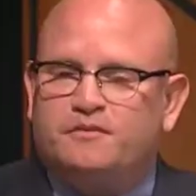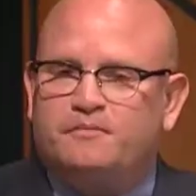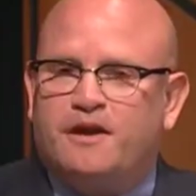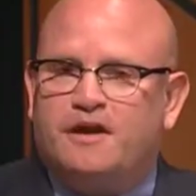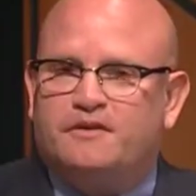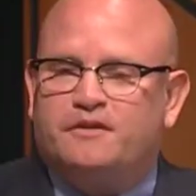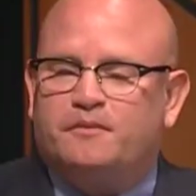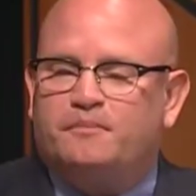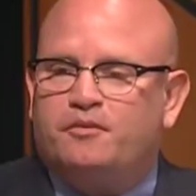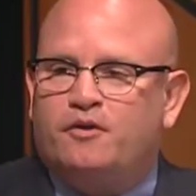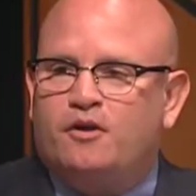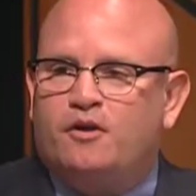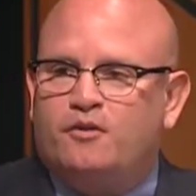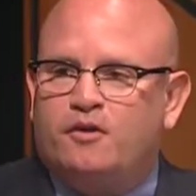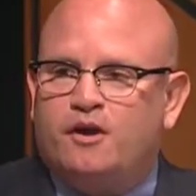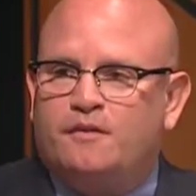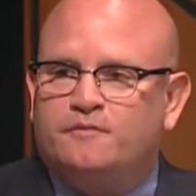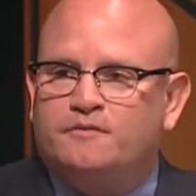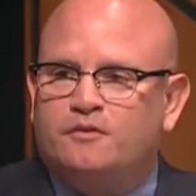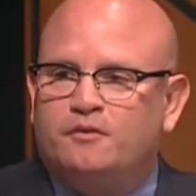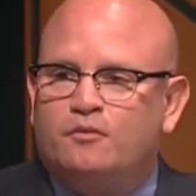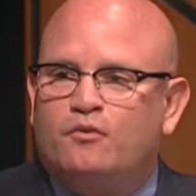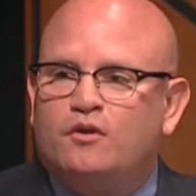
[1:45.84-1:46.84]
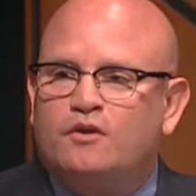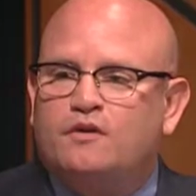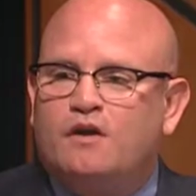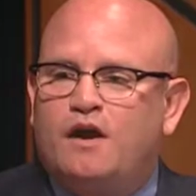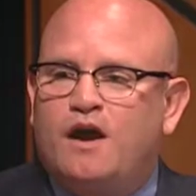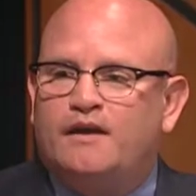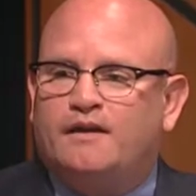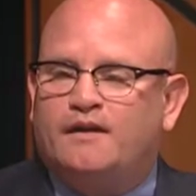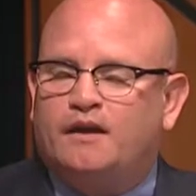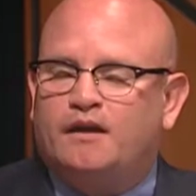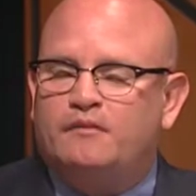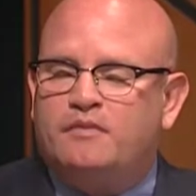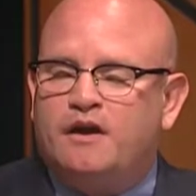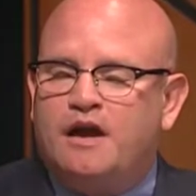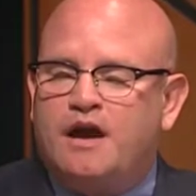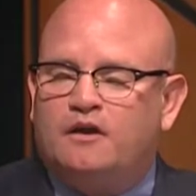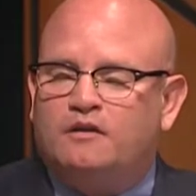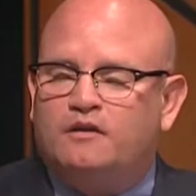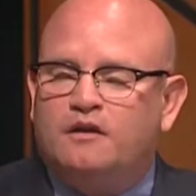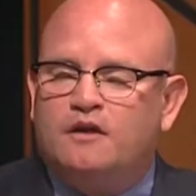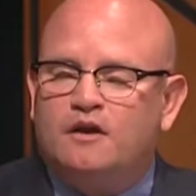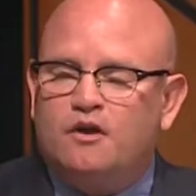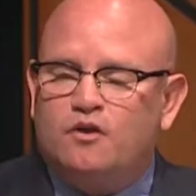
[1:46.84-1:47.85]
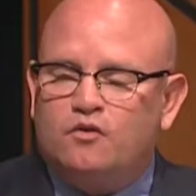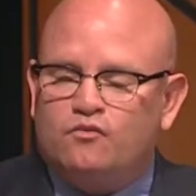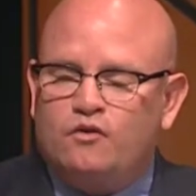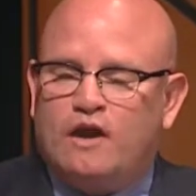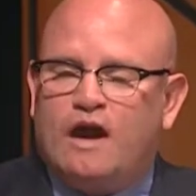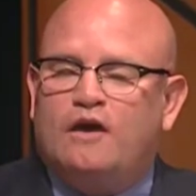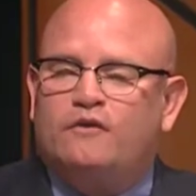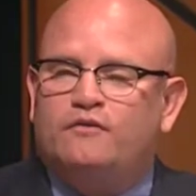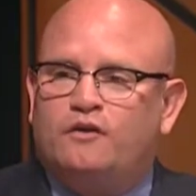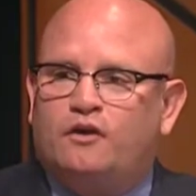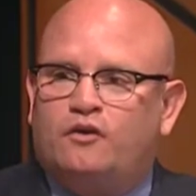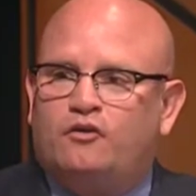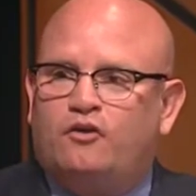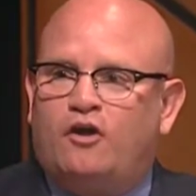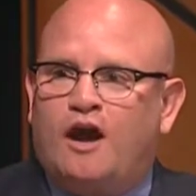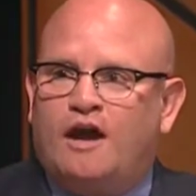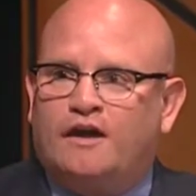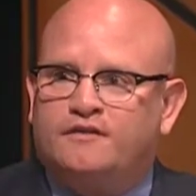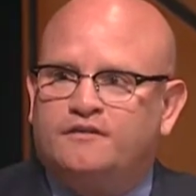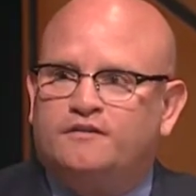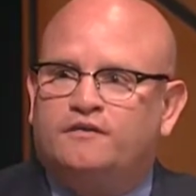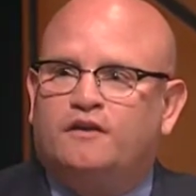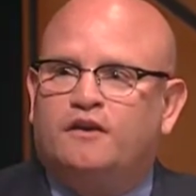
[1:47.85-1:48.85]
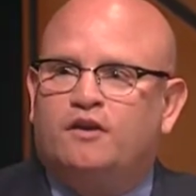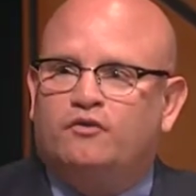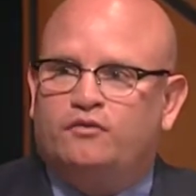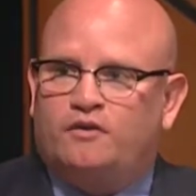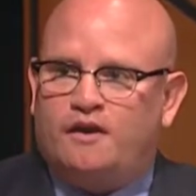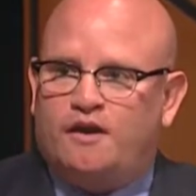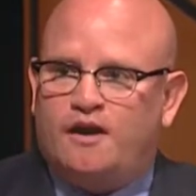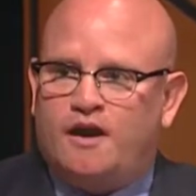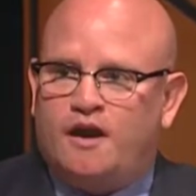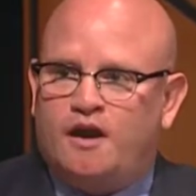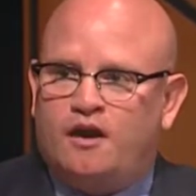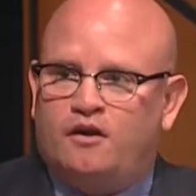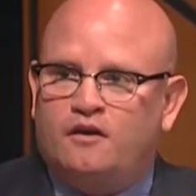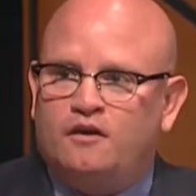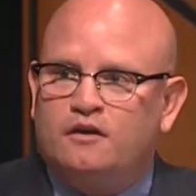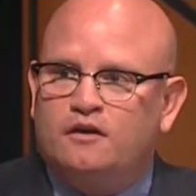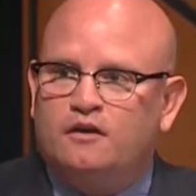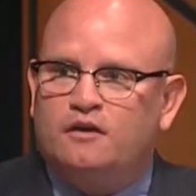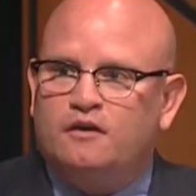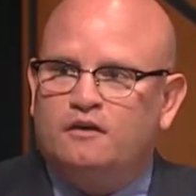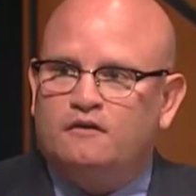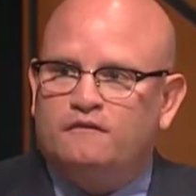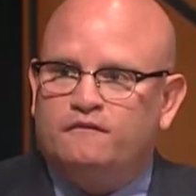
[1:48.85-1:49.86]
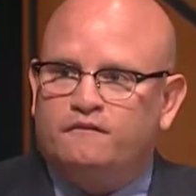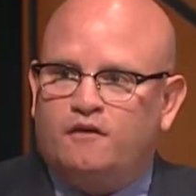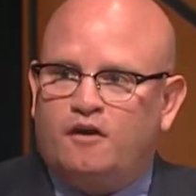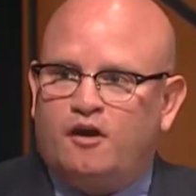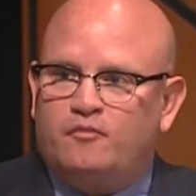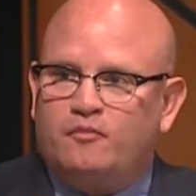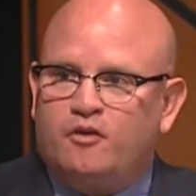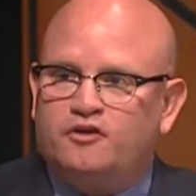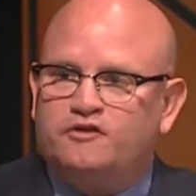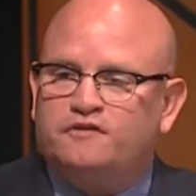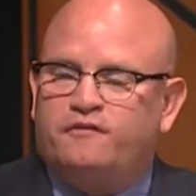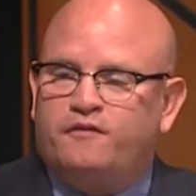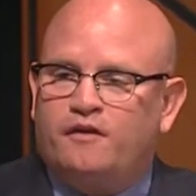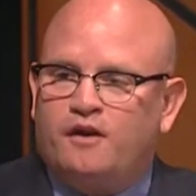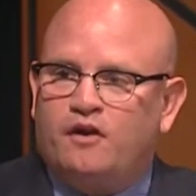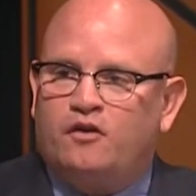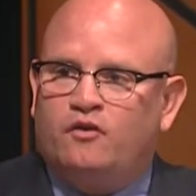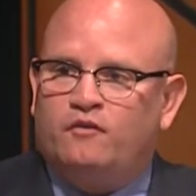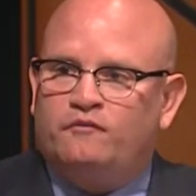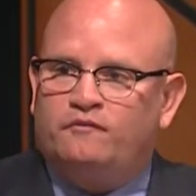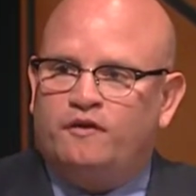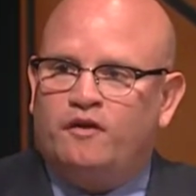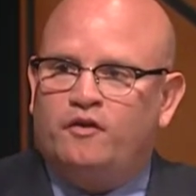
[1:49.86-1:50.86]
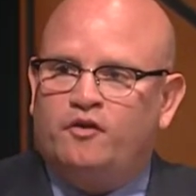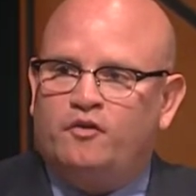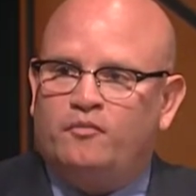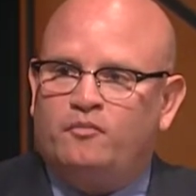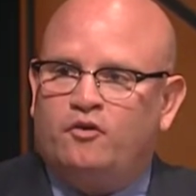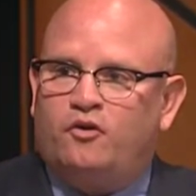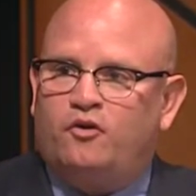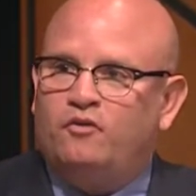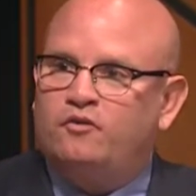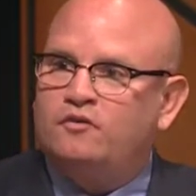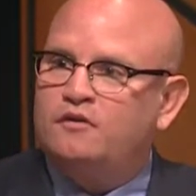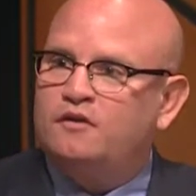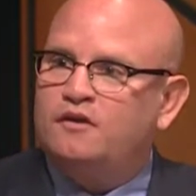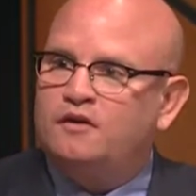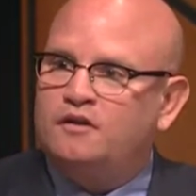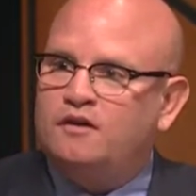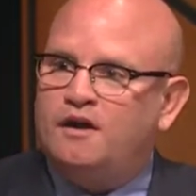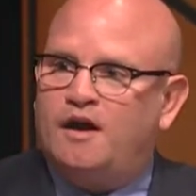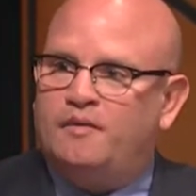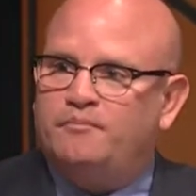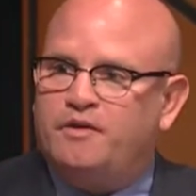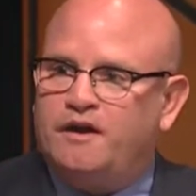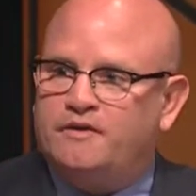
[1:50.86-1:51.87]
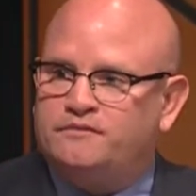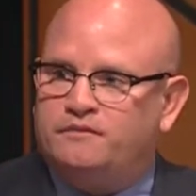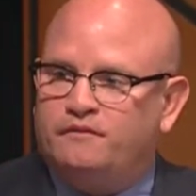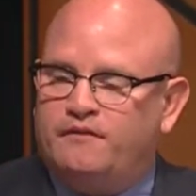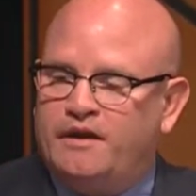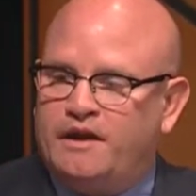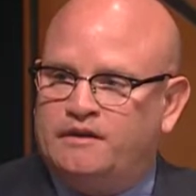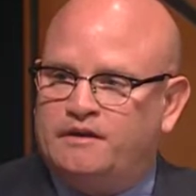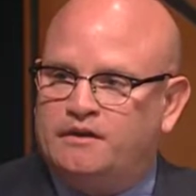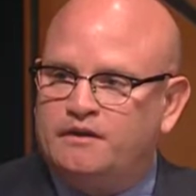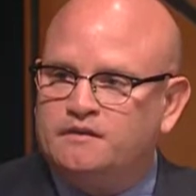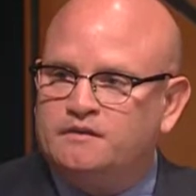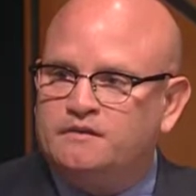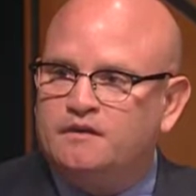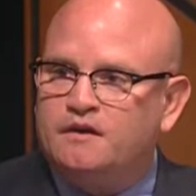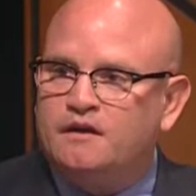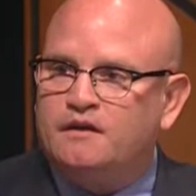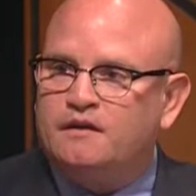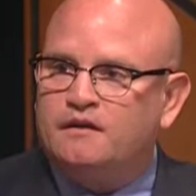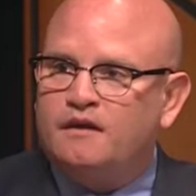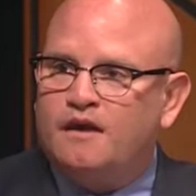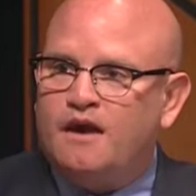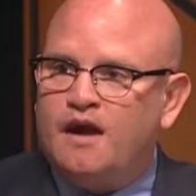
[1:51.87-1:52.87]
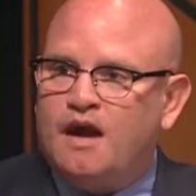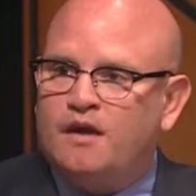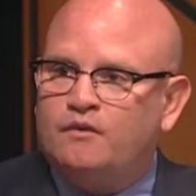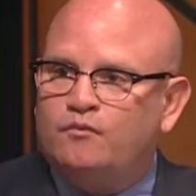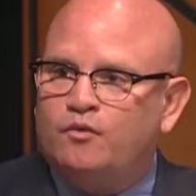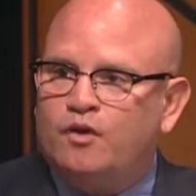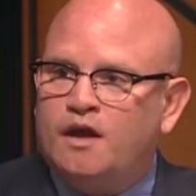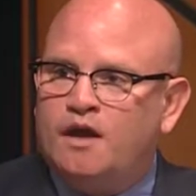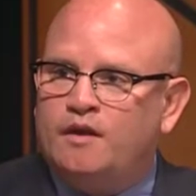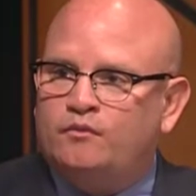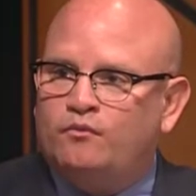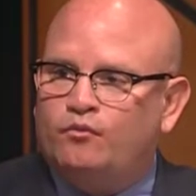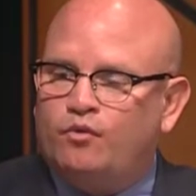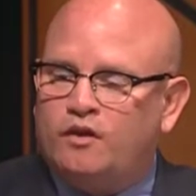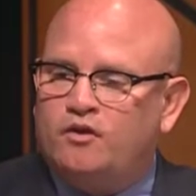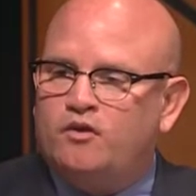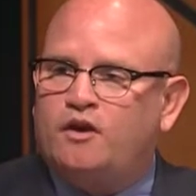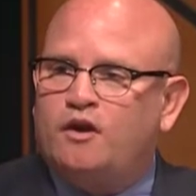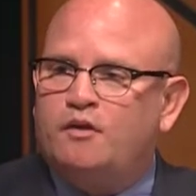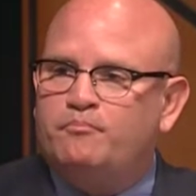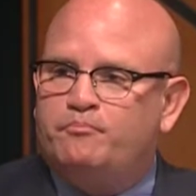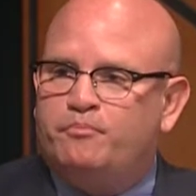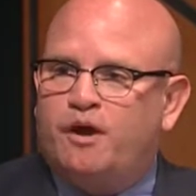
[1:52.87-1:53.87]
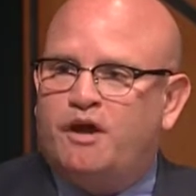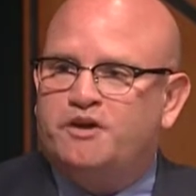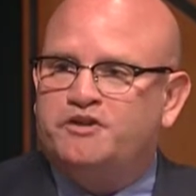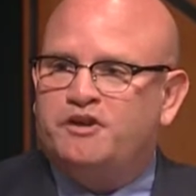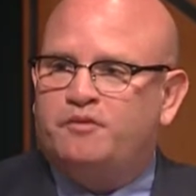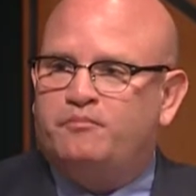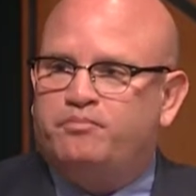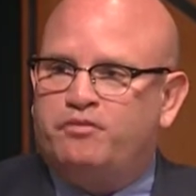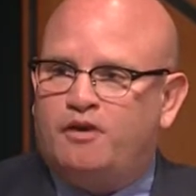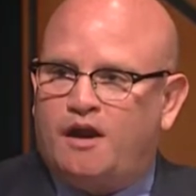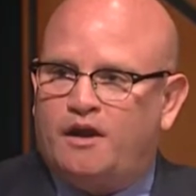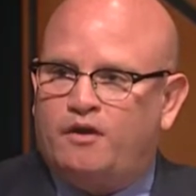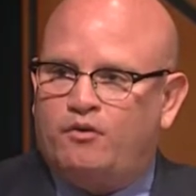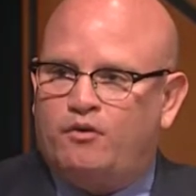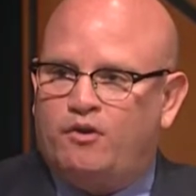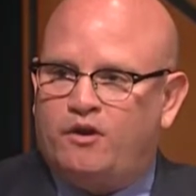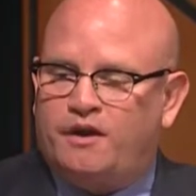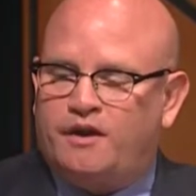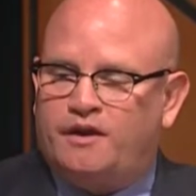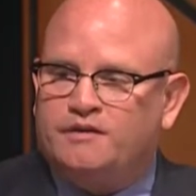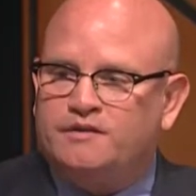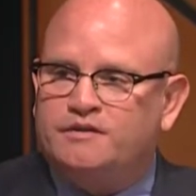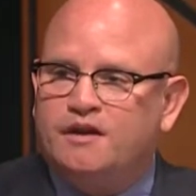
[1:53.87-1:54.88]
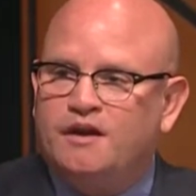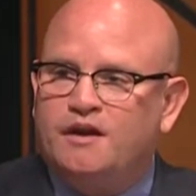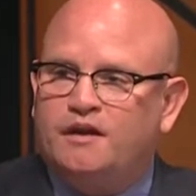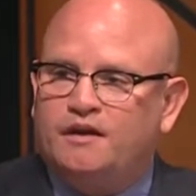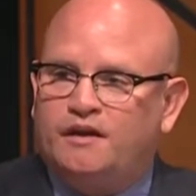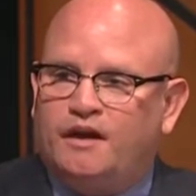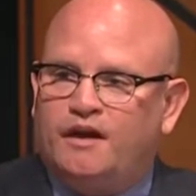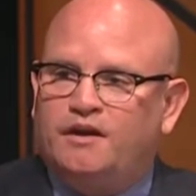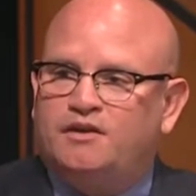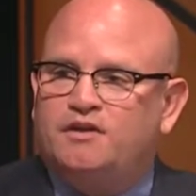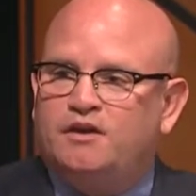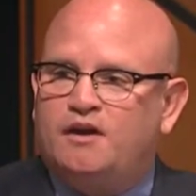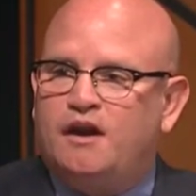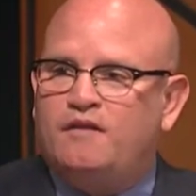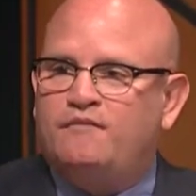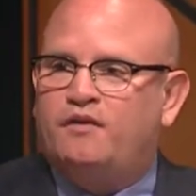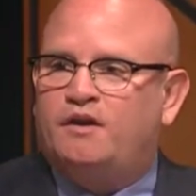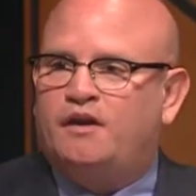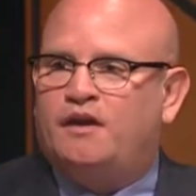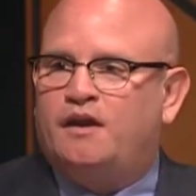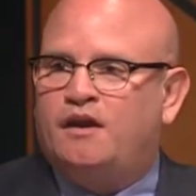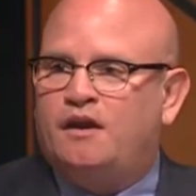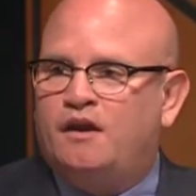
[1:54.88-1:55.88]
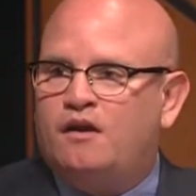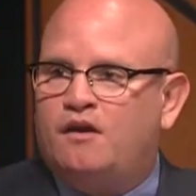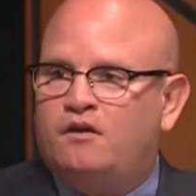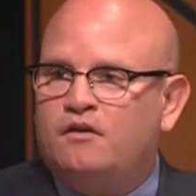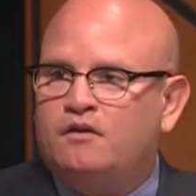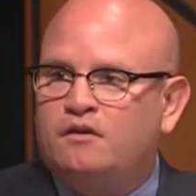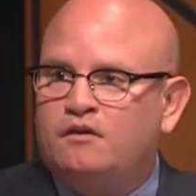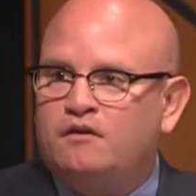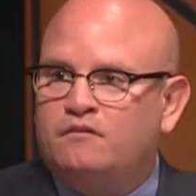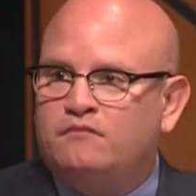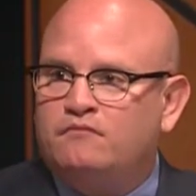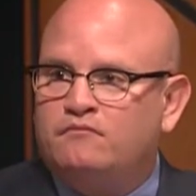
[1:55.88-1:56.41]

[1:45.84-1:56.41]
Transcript: about the programs. I mean, we're talking about round-the-clock skilled care for our most frail and vulnerable Pennsylvanians. And when we look at budget priorities, each and every year,